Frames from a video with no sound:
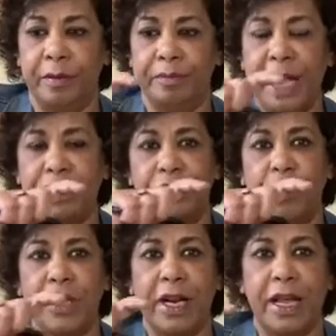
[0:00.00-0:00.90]
patch
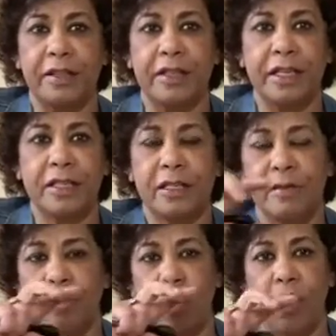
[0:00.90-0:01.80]
going like
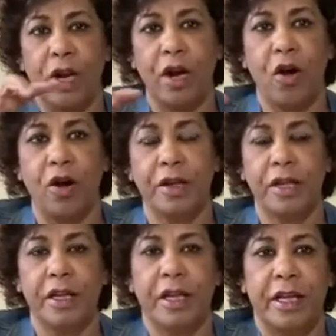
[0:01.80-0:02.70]
this all along
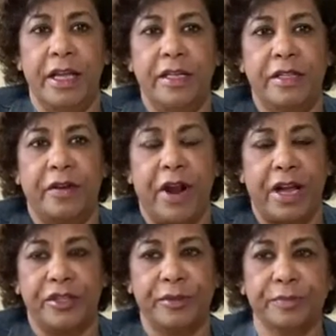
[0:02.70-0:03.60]
is a rash.